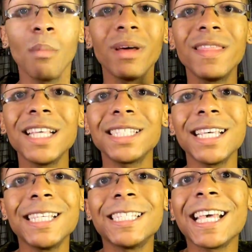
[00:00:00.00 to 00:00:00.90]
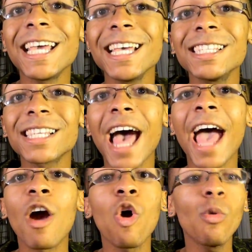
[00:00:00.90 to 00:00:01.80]
But this is it.
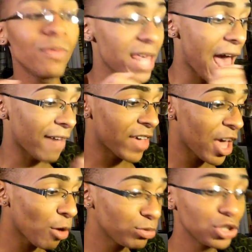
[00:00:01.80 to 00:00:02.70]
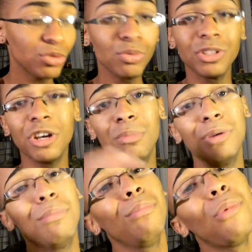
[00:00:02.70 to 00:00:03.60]
I hope that I've helped you. There'll
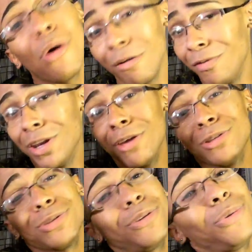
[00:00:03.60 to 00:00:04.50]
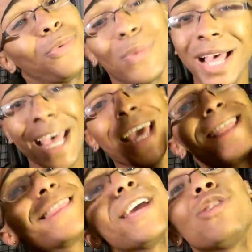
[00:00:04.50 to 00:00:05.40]
be more videos on the
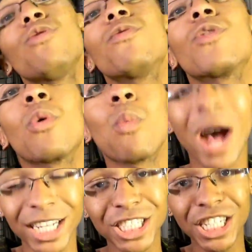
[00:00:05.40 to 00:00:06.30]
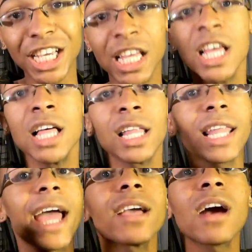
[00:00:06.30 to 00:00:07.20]
way. Thank you for watching.
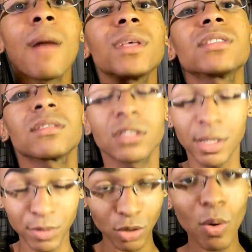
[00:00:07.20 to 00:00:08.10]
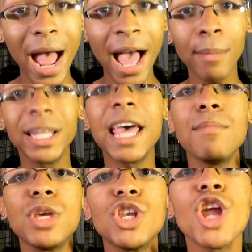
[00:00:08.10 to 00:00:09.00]
Like, comment, subscribe,
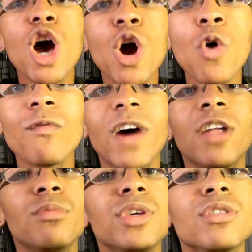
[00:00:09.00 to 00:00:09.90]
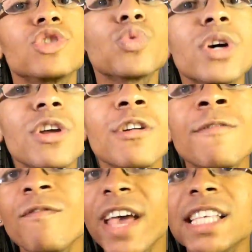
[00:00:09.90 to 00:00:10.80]
let me know. Follow me on
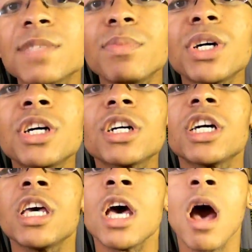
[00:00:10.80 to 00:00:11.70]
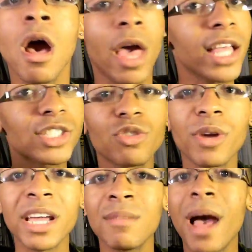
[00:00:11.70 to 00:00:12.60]
Twitter, Facebook,
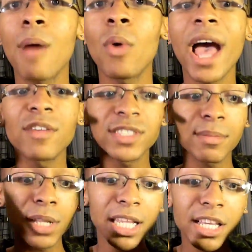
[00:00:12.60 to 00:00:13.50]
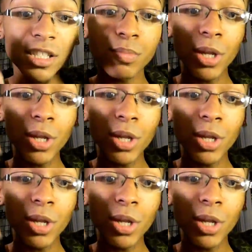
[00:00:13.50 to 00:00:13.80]
Instagram. I will have some links